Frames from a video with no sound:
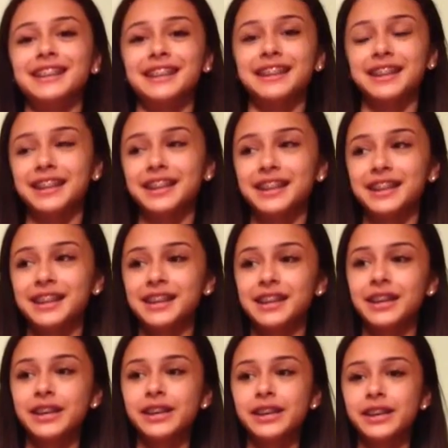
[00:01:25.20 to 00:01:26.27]

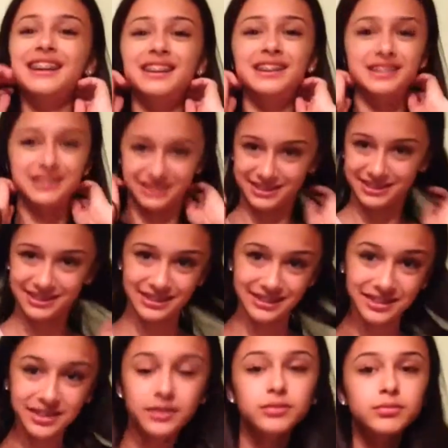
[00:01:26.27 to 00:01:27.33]

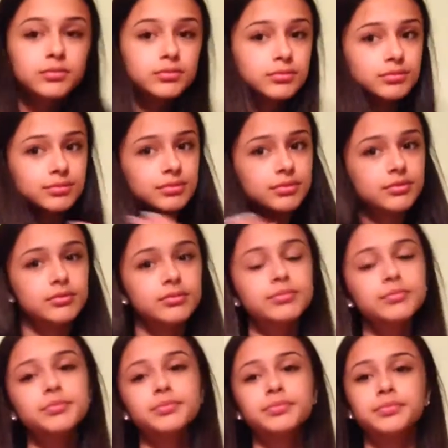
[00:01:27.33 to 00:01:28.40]

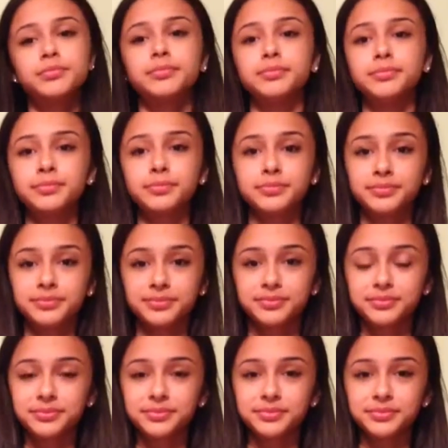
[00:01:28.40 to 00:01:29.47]

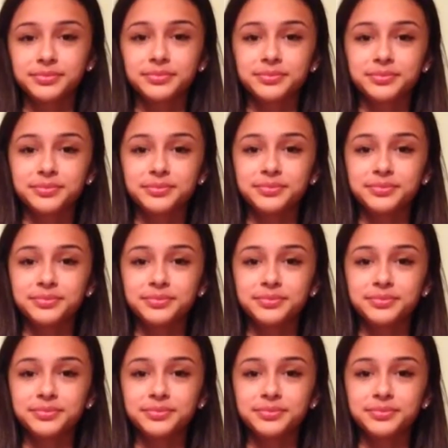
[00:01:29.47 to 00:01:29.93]
This person isn't speaking.